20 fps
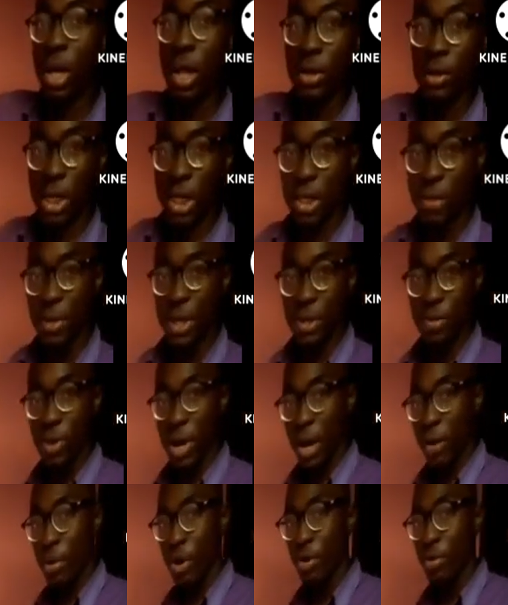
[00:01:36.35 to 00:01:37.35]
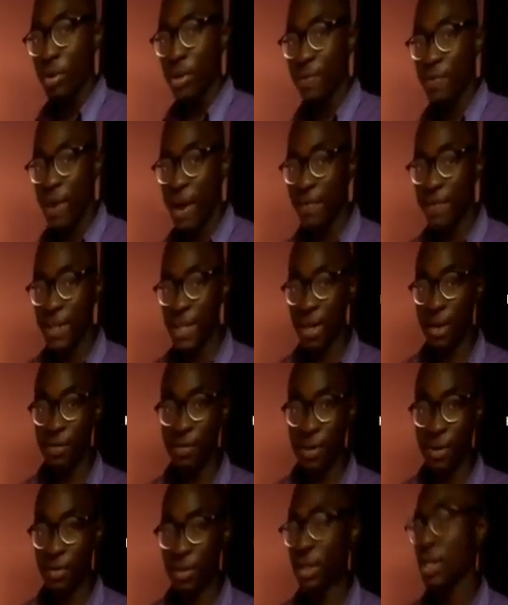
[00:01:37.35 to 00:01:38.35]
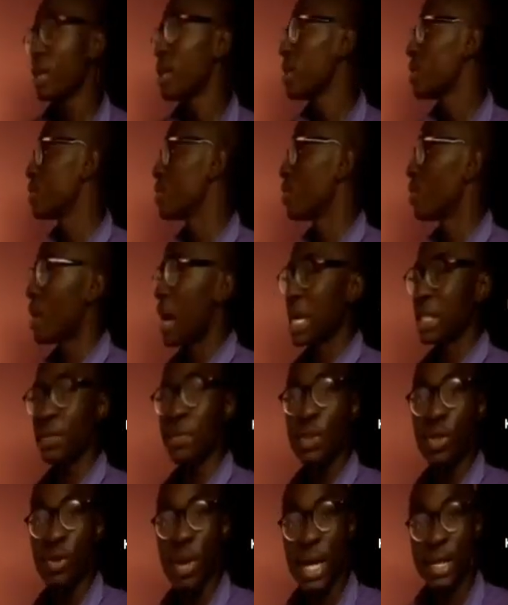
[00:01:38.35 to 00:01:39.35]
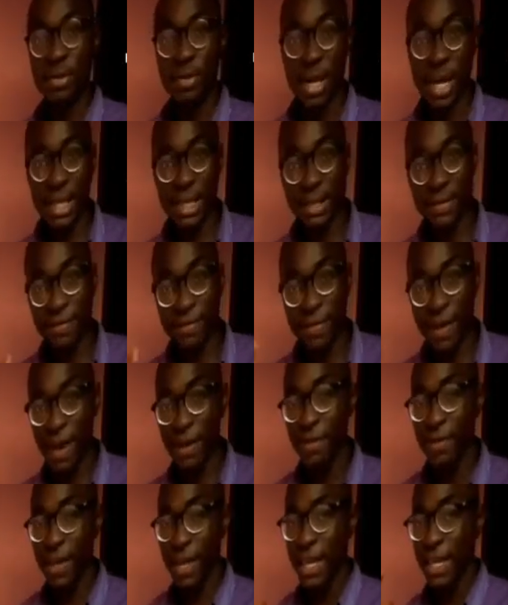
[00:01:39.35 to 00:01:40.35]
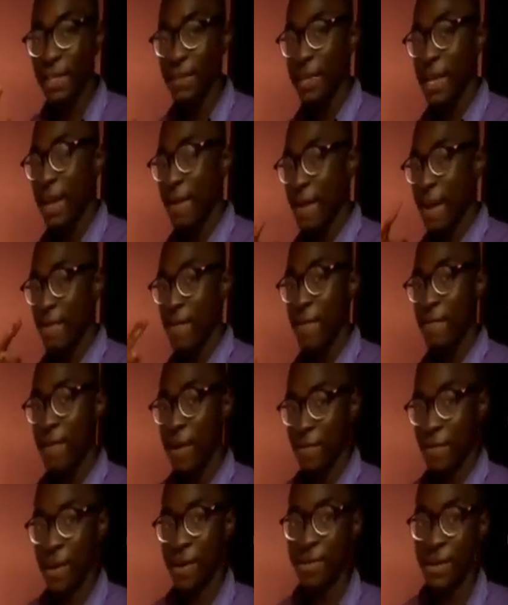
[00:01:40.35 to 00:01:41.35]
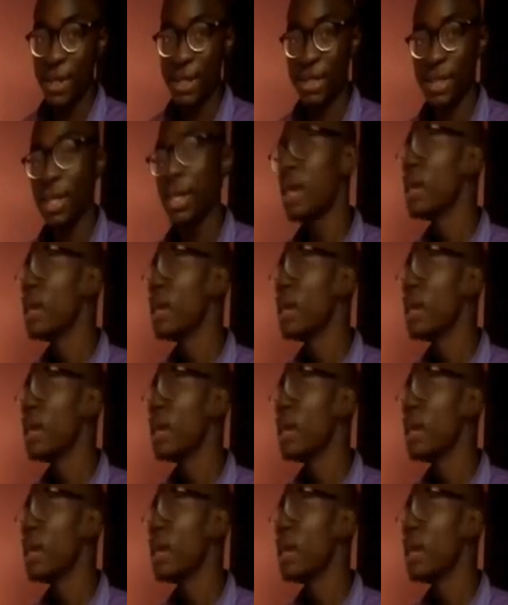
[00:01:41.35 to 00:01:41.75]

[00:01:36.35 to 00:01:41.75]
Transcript: So assuming we are working with 5 intervals, so assuming you eat rice 5 each every 5 days,